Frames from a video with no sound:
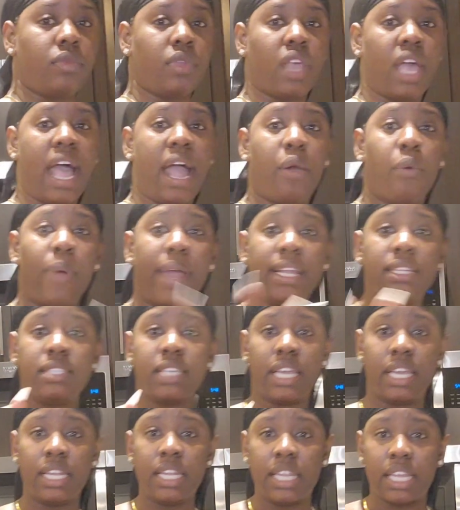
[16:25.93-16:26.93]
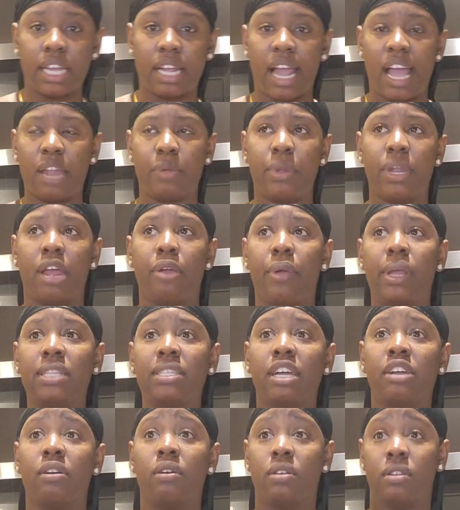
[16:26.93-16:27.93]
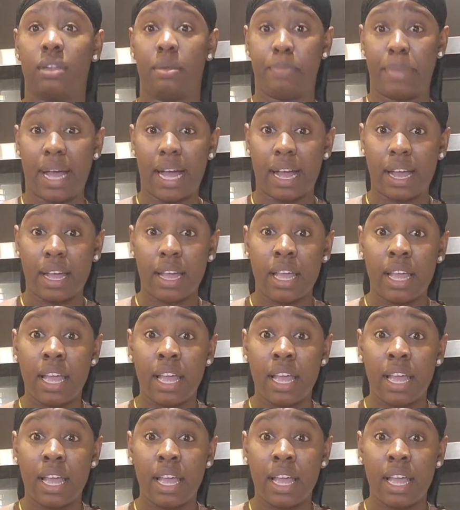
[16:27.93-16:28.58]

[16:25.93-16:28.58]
i went in there and when i went around the back